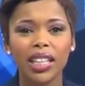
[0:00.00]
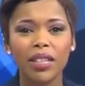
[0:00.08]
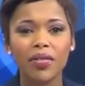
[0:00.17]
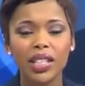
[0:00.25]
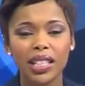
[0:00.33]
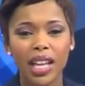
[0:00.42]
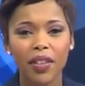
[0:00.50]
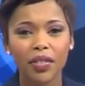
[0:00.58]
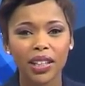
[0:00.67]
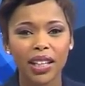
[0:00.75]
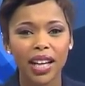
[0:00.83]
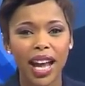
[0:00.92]

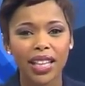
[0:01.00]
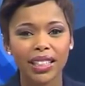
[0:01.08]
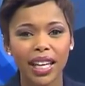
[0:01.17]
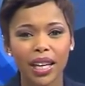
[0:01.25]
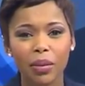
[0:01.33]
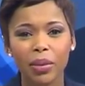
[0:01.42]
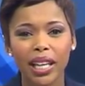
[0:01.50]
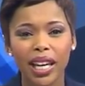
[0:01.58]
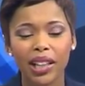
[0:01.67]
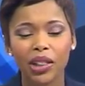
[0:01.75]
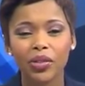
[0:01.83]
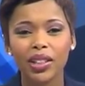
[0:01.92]

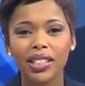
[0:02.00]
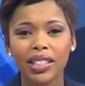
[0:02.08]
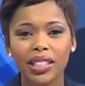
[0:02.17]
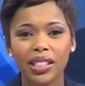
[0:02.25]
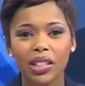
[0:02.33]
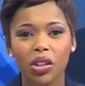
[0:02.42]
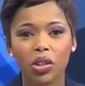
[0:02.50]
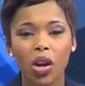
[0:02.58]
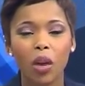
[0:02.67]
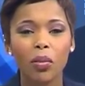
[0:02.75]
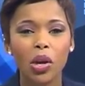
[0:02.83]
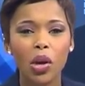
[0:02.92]

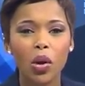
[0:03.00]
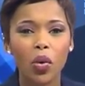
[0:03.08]
investafrica@abn360.com,